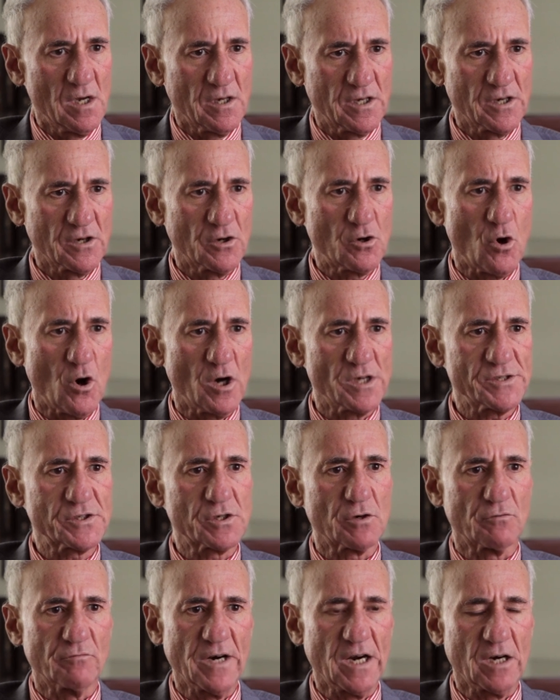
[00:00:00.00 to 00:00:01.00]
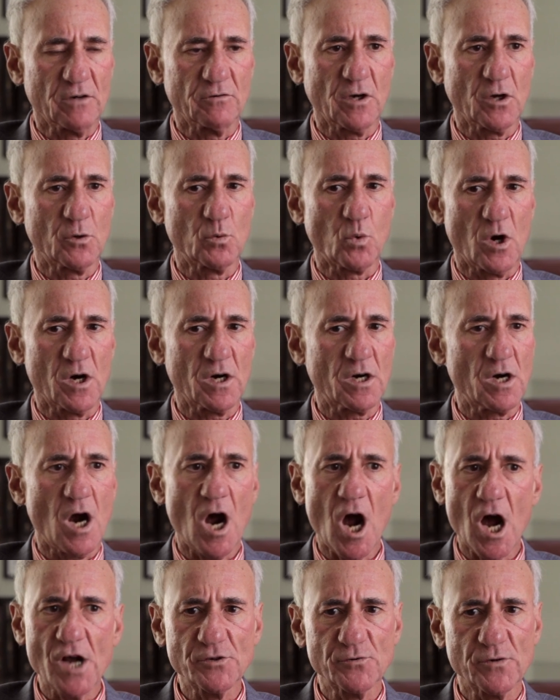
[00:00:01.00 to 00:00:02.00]
can cost a railroad worker
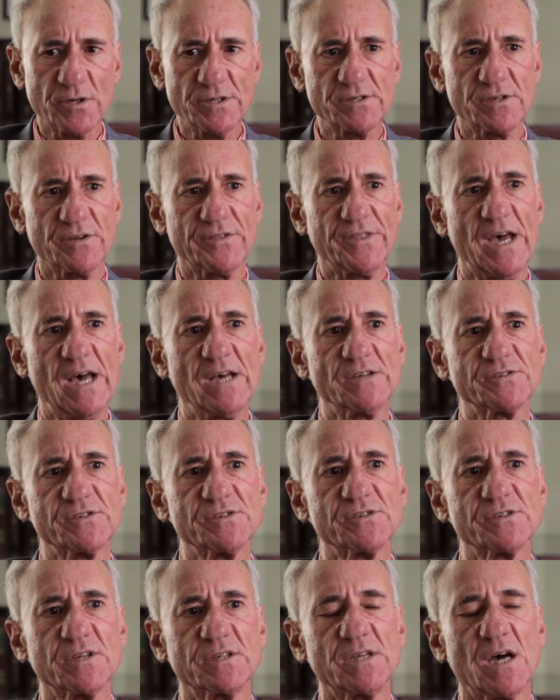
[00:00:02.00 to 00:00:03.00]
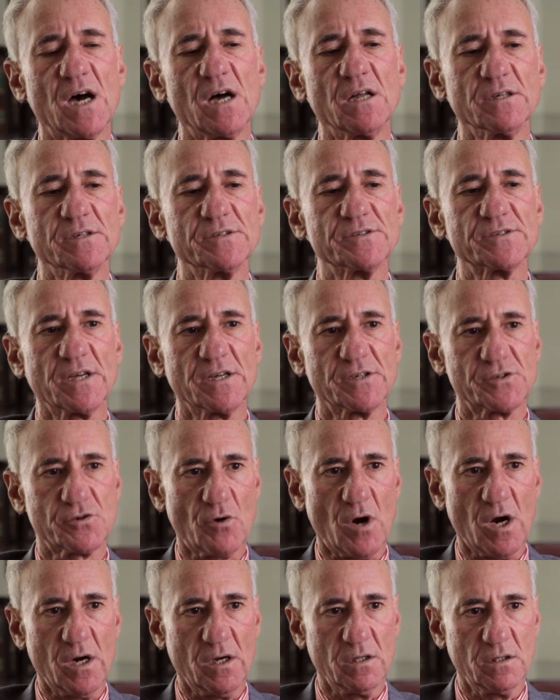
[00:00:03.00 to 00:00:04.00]
hundreds of thousands of dollars at
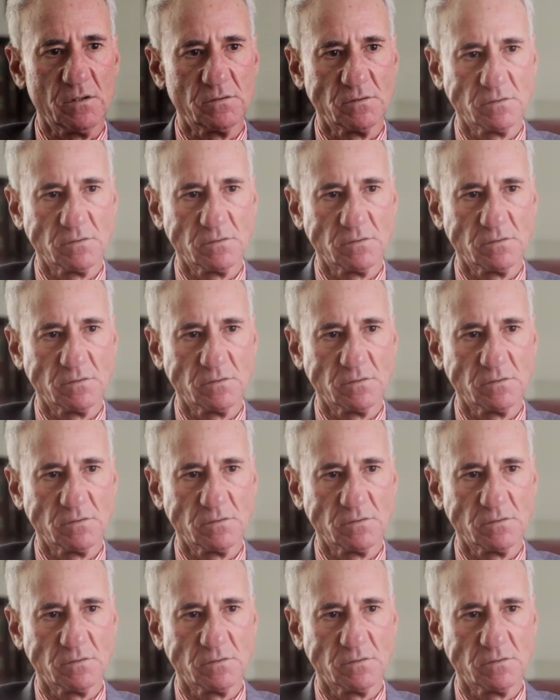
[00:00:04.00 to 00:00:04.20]
trial.